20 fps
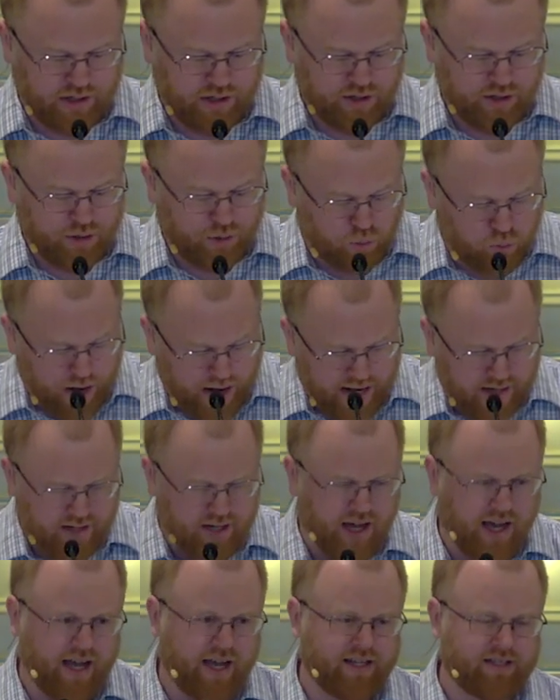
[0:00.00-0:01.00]
Grant
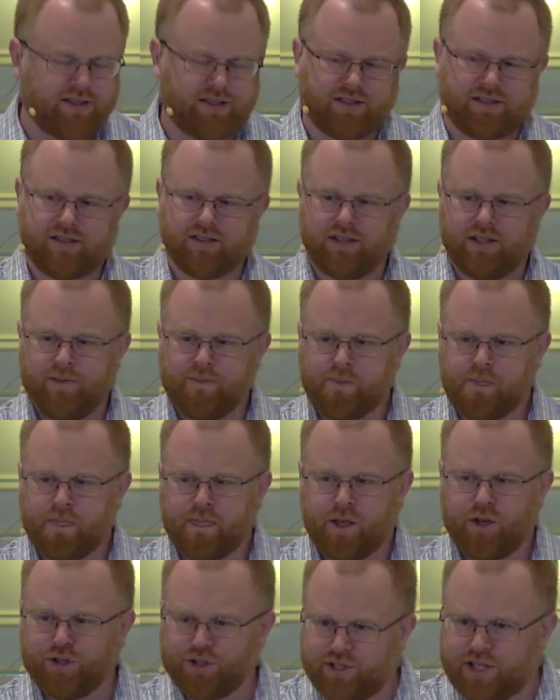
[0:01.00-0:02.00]
us
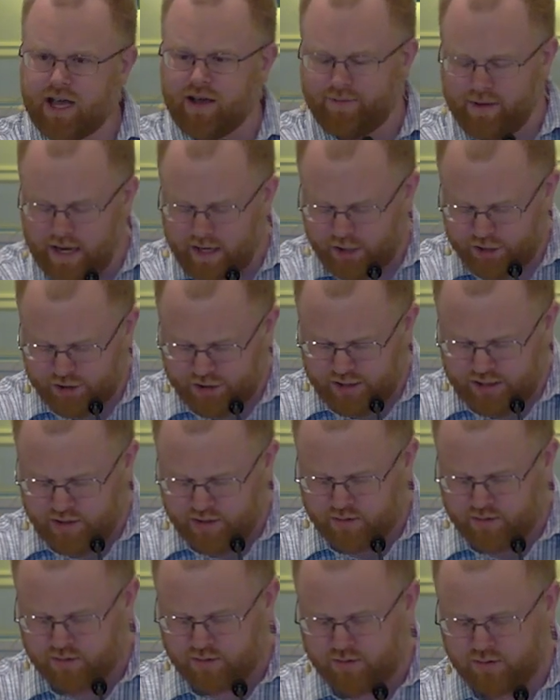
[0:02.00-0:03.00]
your salvation.
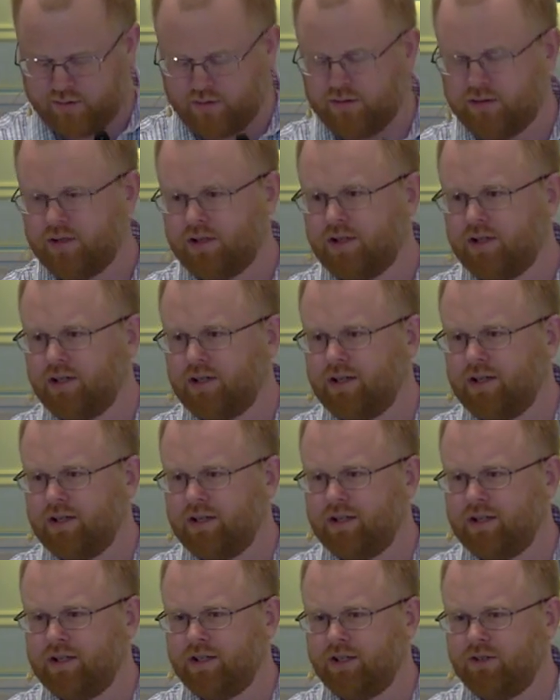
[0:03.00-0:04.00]

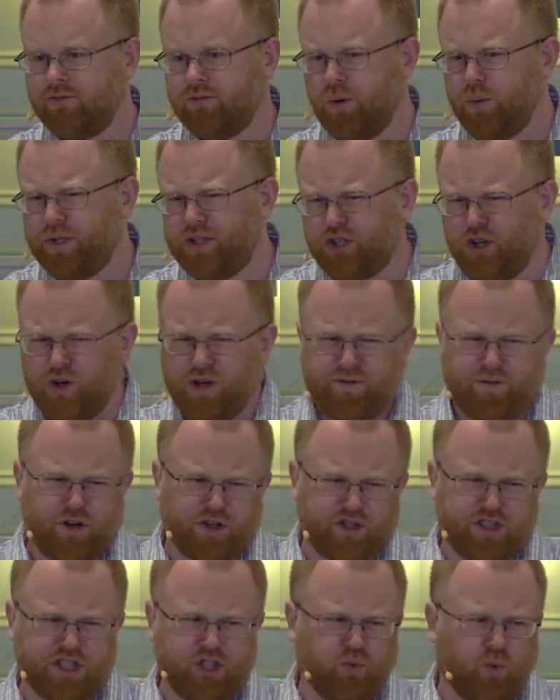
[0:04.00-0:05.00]
Well, we saw in
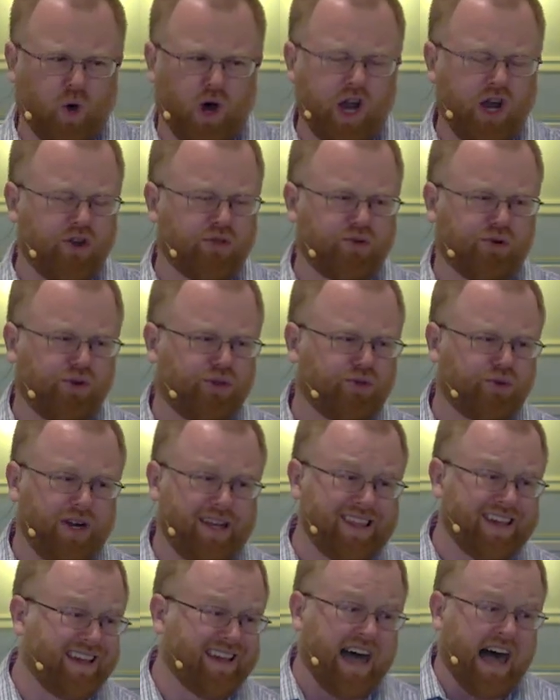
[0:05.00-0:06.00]
verses 1 through 3
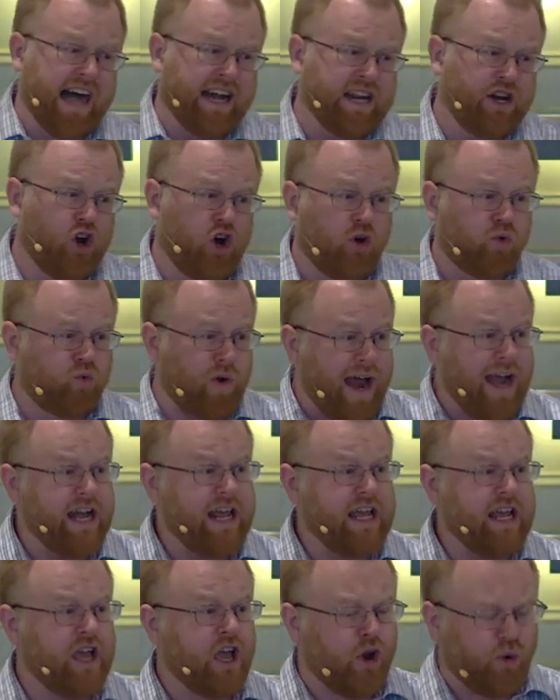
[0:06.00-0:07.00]
that God had
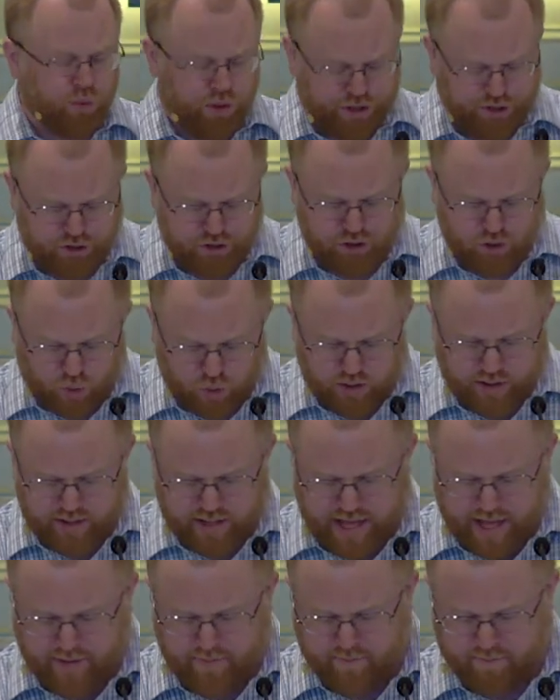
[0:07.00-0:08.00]
already restored
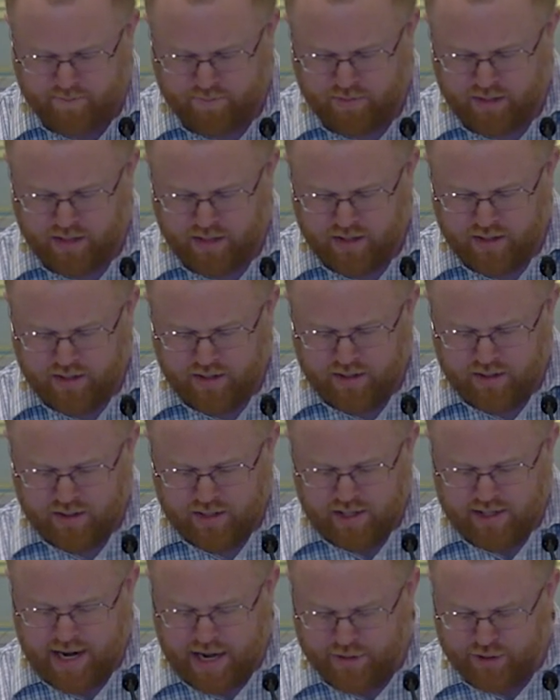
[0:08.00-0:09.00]
them.
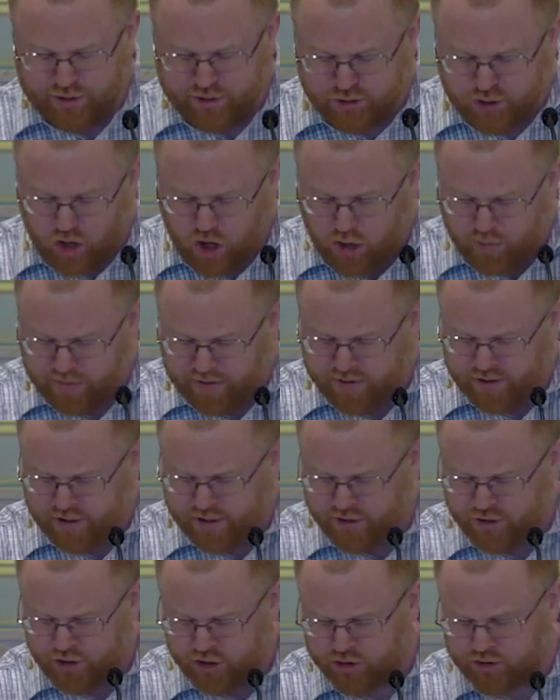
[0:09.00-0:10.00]
And now the psalmist
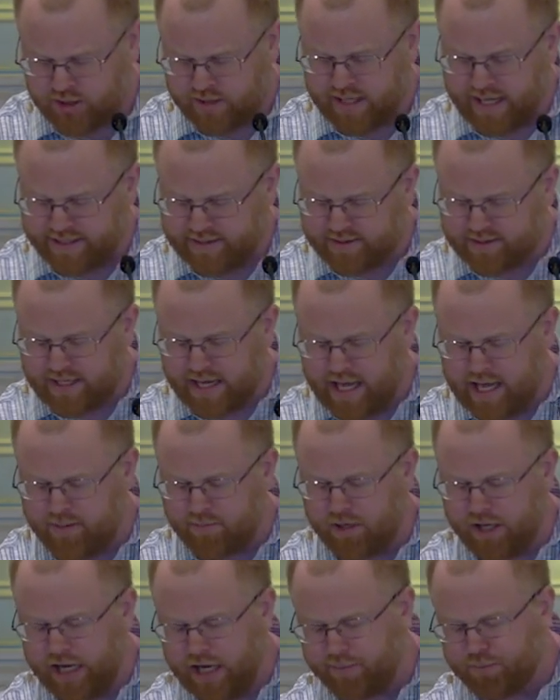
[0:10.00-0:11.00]
is using that same
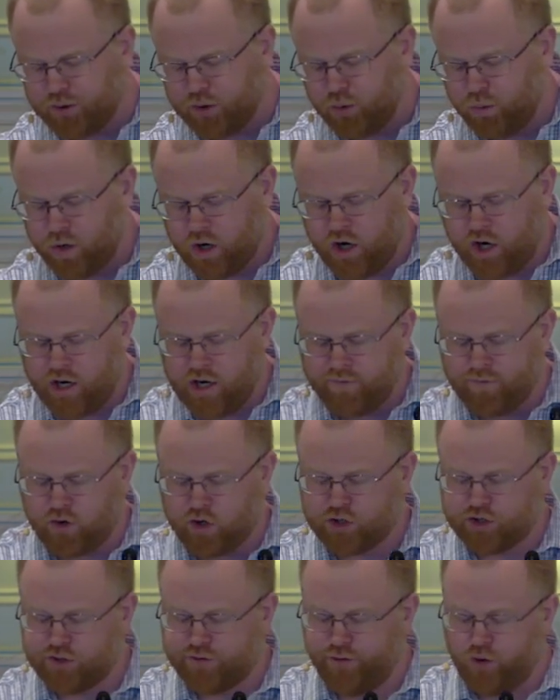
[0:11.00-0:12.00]
Hebrew word in
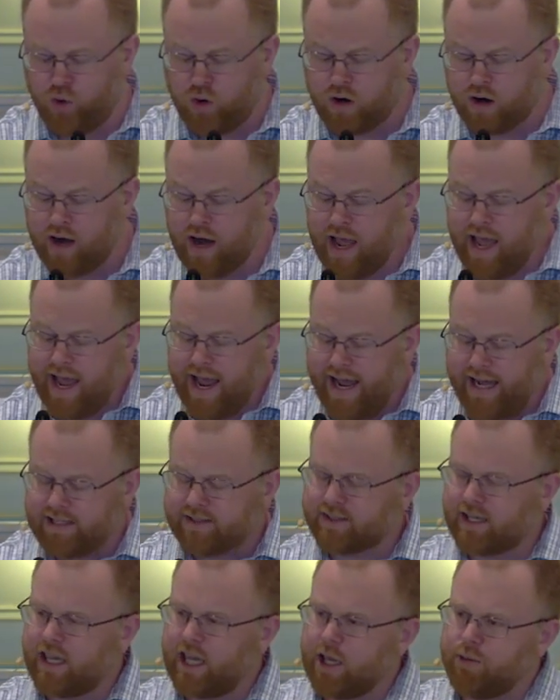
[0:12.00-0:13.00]
verse 4,
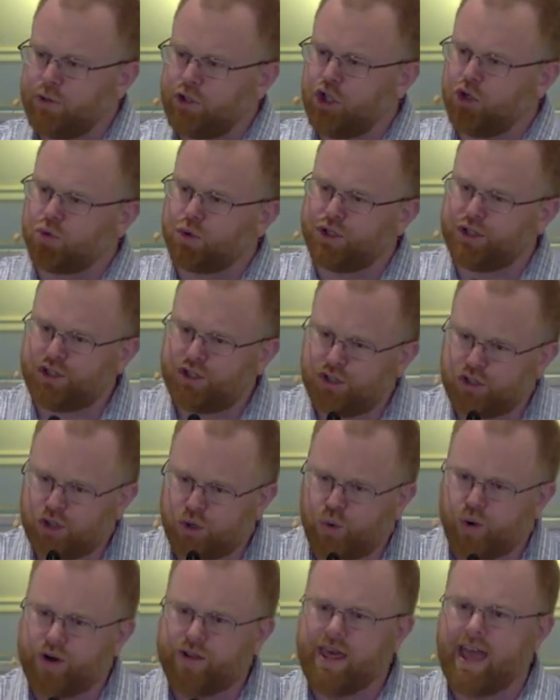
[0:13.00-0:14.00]
asking him to
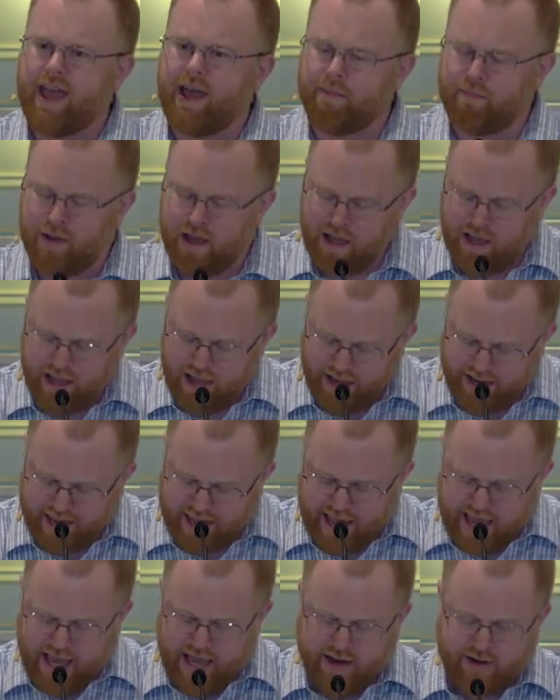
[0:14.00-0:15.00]
restore them
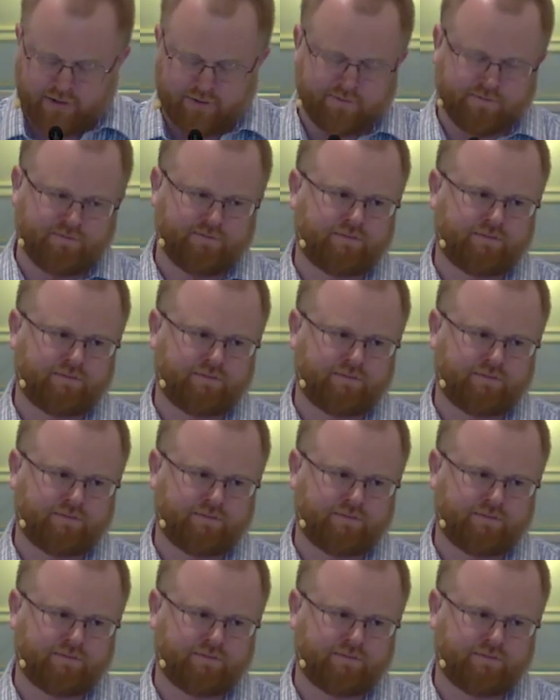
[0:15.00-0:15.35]
again.